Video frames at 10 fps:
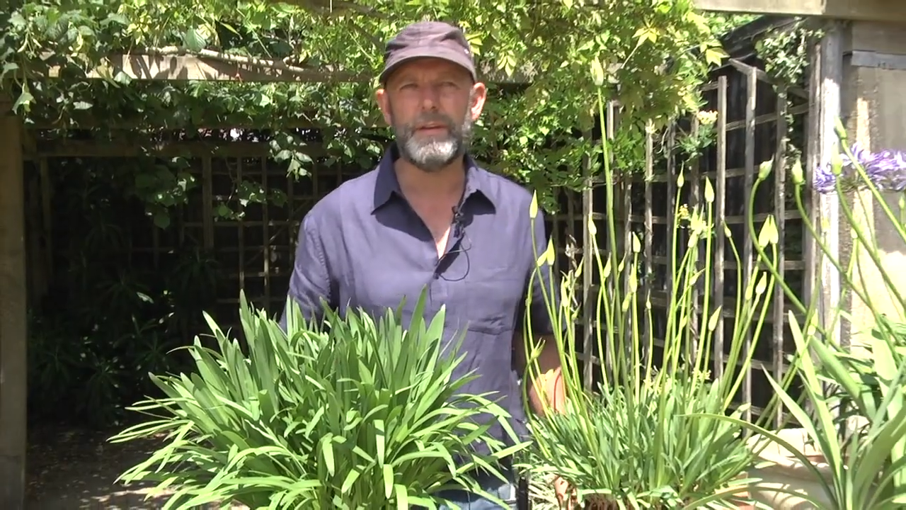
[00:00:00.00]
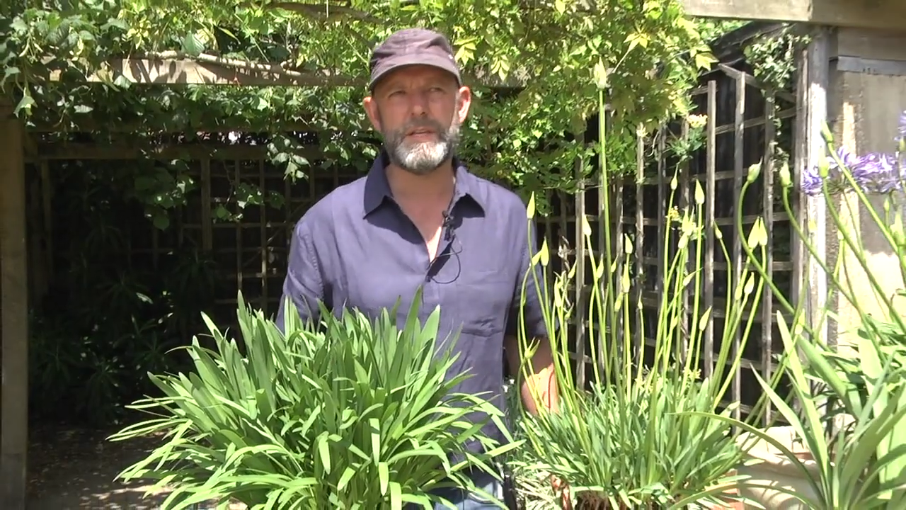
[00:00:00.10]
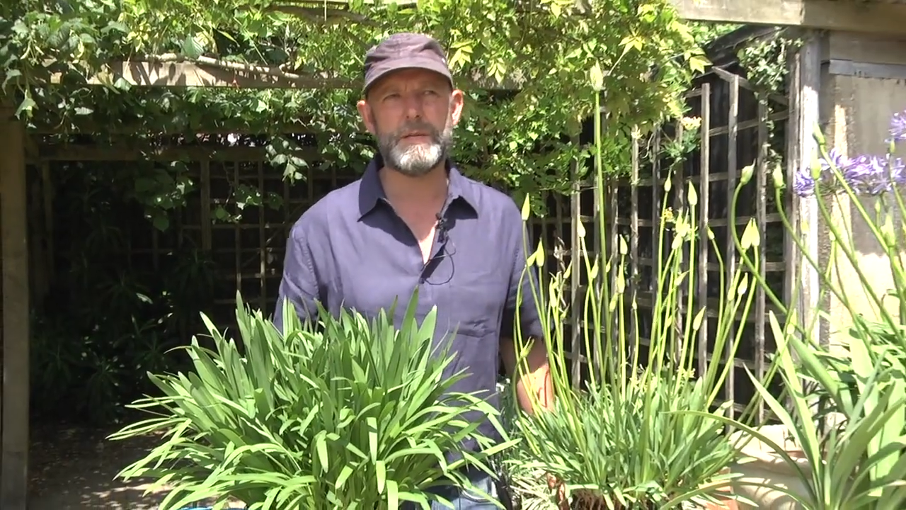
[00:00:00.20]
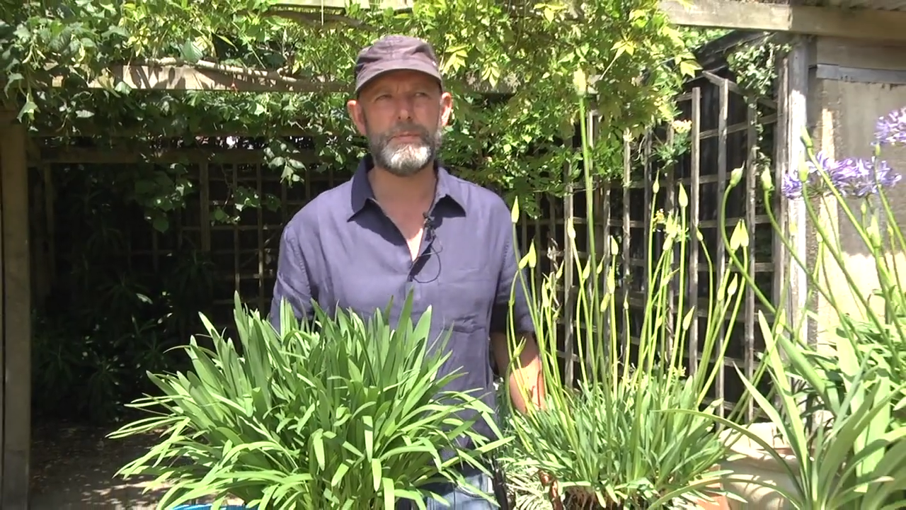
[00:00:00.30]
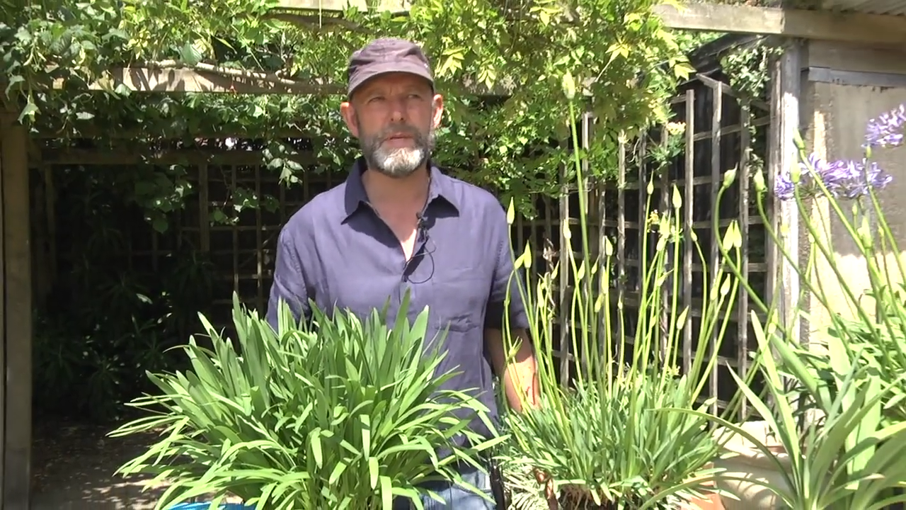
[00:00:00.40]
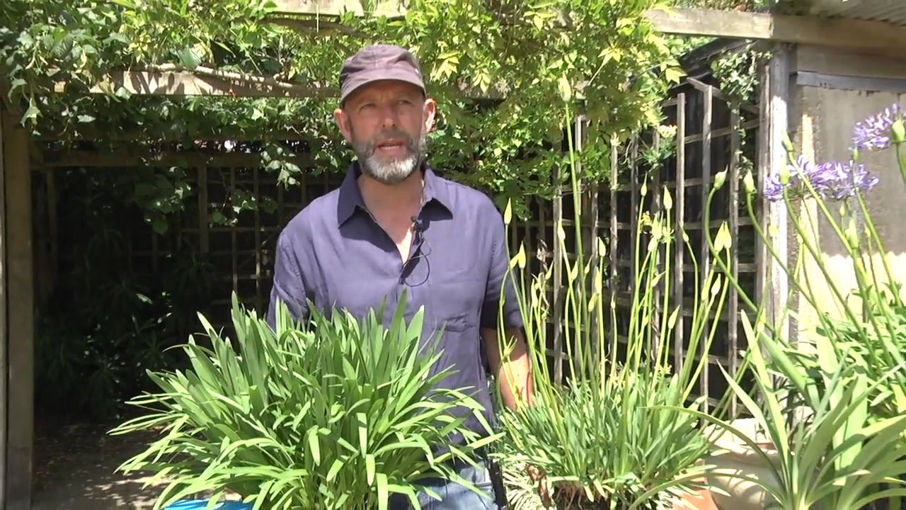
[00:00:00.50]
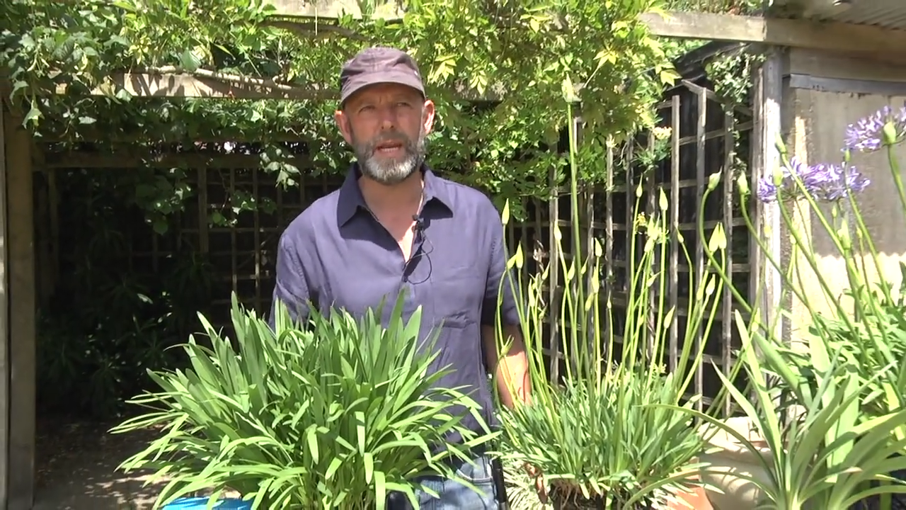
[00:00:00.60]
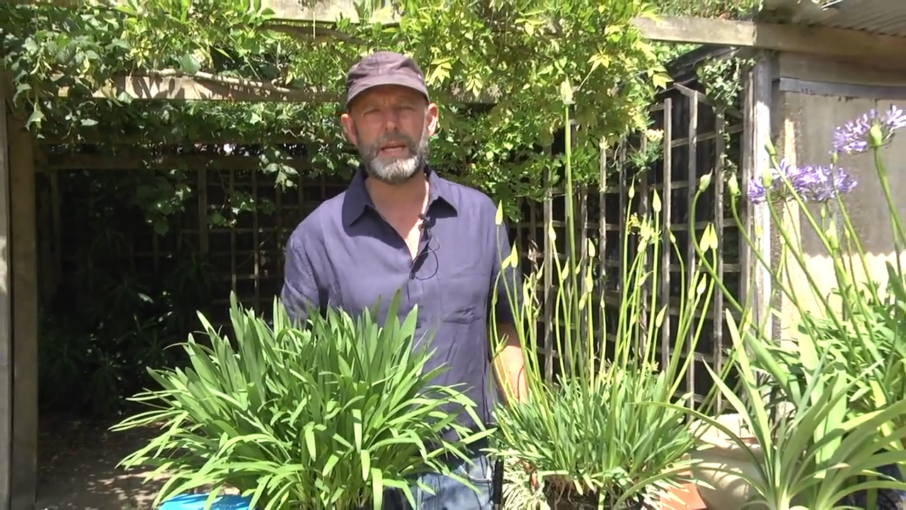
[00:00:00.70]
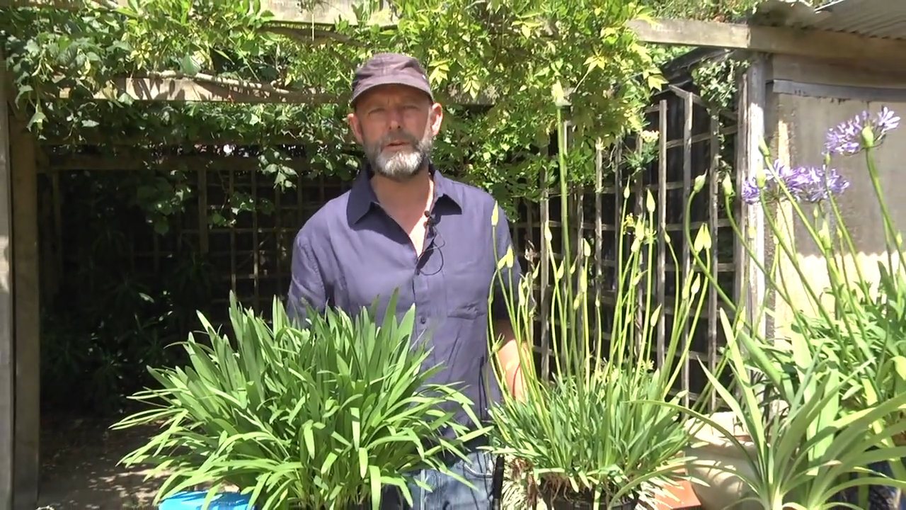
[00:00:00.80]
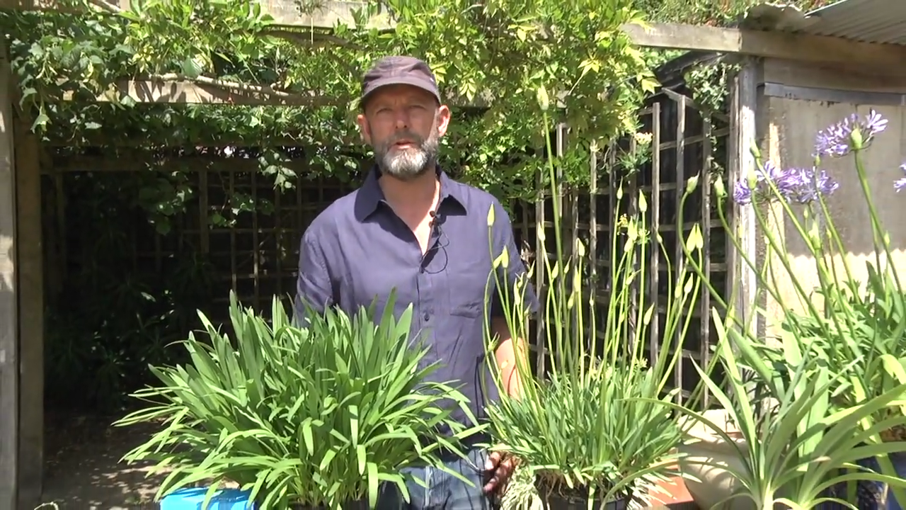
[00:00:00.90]
and this is
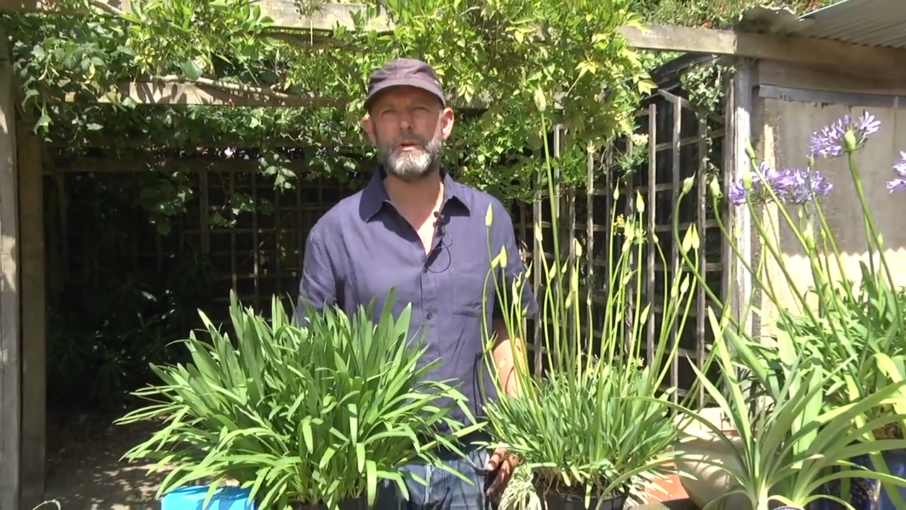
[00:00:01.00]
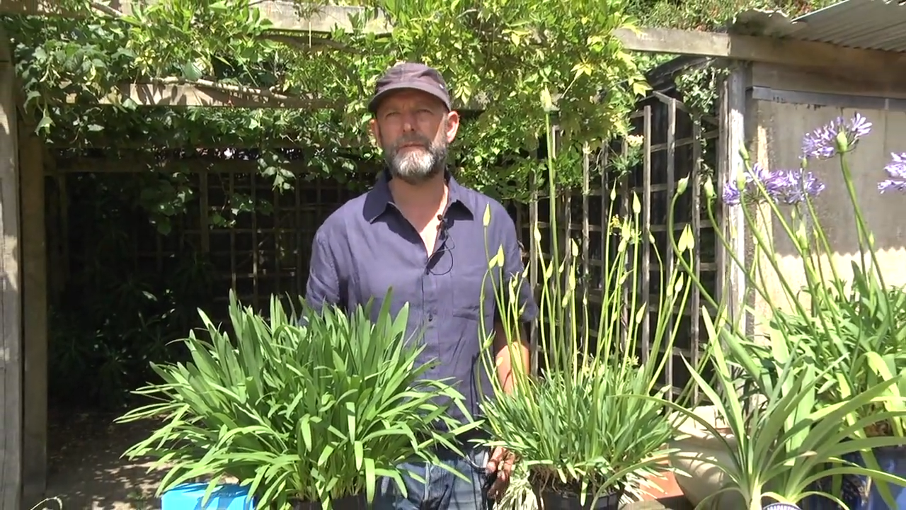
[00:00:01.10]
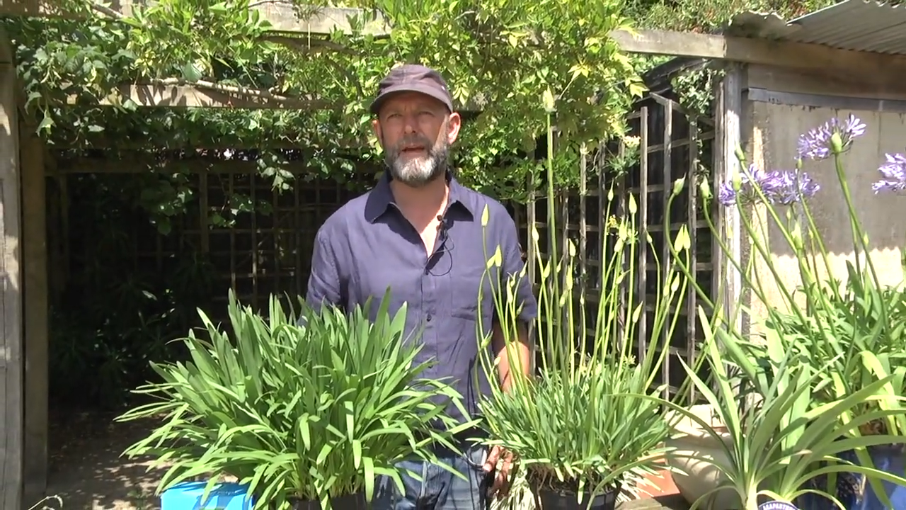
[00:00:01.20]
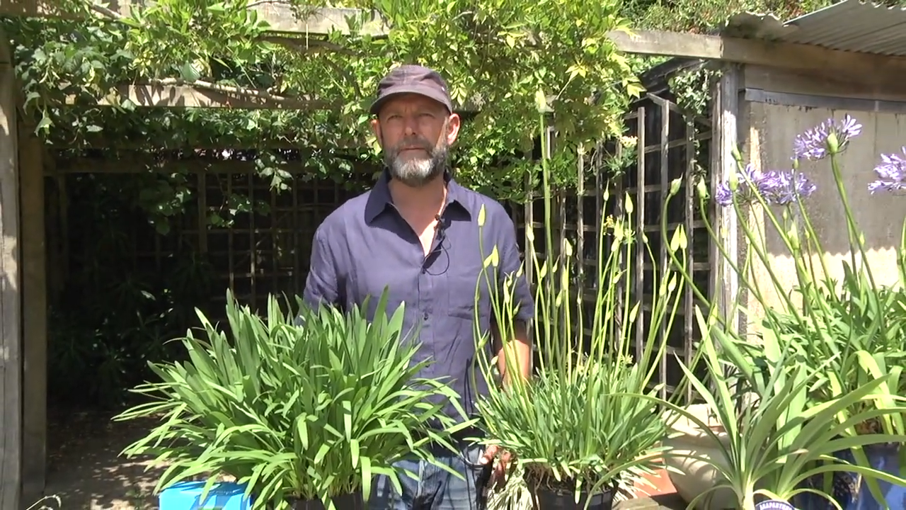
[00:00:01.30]
particularly true of